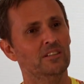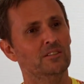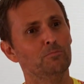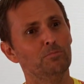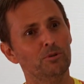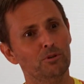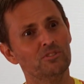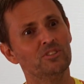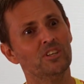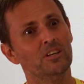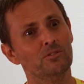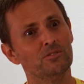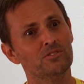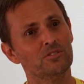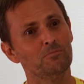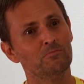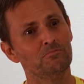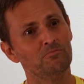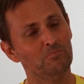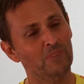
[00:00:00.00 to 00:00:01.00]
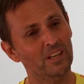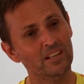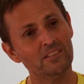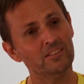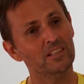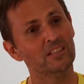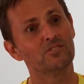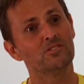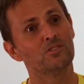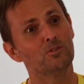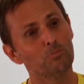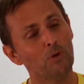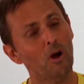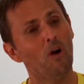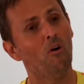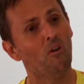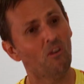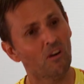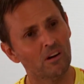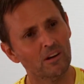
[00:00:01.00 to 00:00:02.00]
the book tells them many things that are
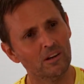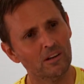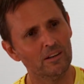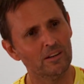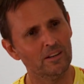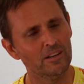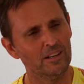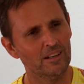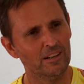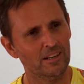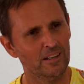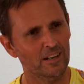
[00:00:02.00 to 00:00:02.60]
wrong. Mm-hmm.